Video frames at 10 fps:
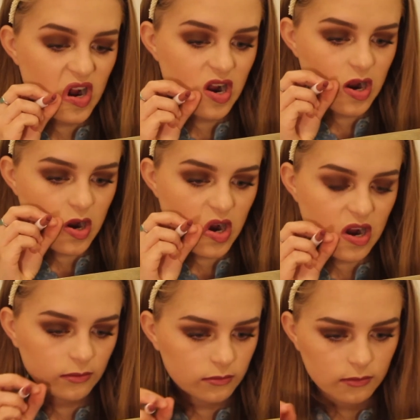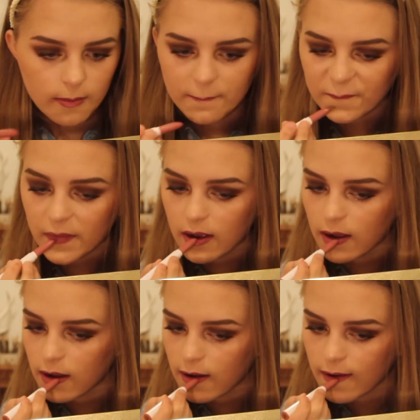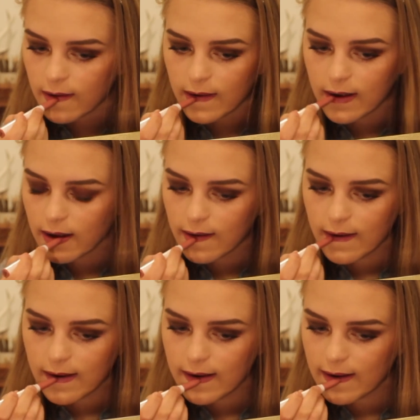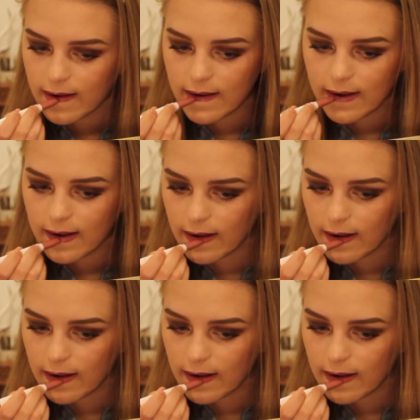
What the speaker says: for kissing paper,